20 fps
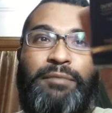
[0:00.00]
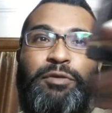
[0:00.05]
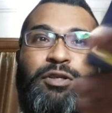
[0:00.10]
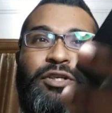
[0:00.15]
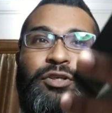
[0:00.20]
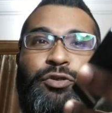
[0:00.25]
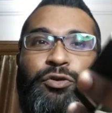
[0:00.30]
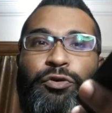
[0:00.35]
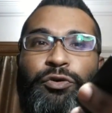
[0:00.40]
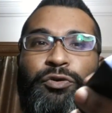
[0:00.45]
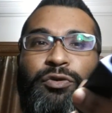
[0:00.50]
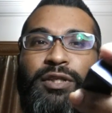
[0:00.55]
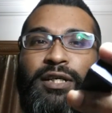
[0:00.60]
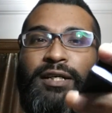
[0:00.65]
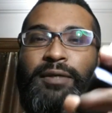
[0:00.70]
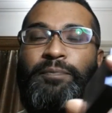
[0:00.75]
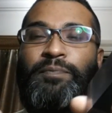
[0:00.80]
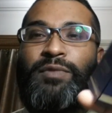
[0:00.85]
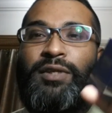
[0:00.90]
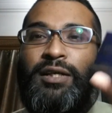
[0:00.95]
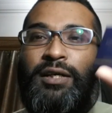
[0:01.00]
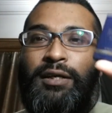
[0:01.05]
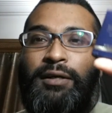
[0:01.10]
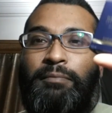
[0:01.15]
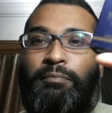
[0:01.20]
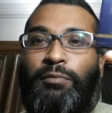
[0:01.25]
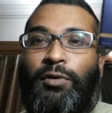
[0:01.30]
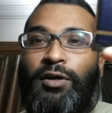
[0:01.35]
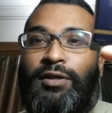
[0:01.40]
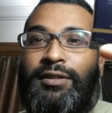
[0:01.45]
let me just show you the
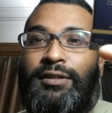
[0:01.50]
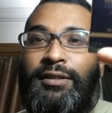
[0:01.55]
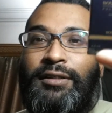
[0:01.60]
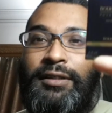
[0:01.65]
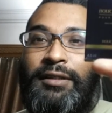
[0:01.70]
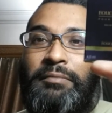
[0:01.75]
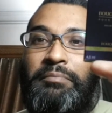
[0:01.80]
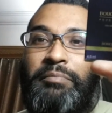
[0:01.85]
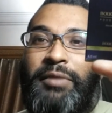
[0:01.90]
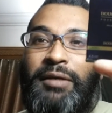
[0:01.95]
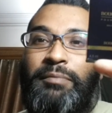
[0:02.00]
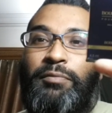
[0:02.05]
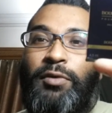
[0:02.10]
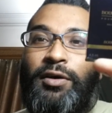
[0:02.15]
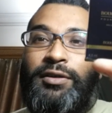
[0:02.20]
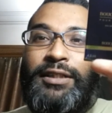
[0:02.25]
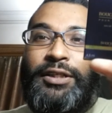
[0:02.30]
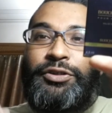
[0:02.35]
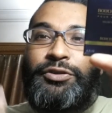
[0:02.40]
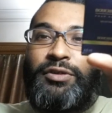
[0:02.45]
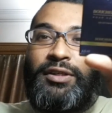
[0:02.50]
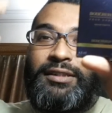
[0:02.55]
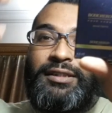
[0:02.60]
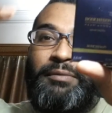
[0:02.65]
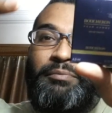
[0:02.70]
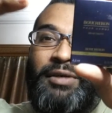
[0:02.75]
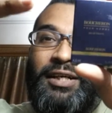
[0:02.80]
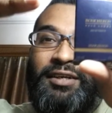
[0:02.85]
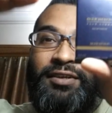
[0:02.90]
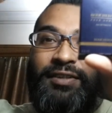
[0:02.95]
box the big box actually is
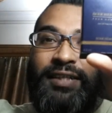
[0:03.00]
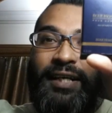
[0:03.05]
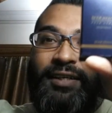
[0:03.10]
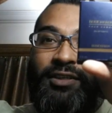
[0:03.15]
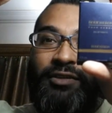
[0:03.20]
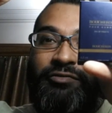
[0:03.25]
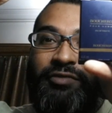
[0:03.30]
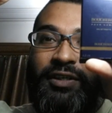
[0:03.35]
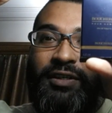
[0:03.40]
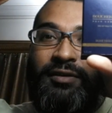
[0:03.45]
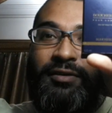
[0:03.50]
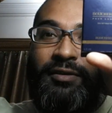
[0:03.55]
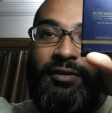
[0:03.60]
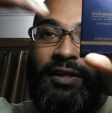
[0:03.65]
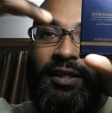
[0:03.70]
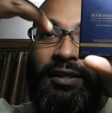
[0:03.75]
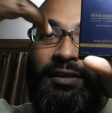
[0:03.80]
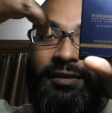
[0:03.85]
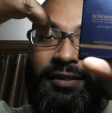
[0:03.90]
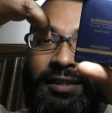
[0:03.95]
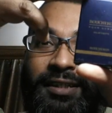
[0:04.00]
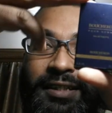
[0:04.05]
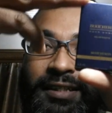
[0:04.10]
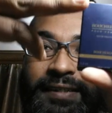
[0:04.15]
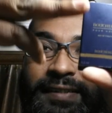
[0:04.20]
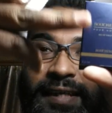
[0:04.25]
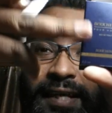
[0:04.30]
the bigger size of it okay the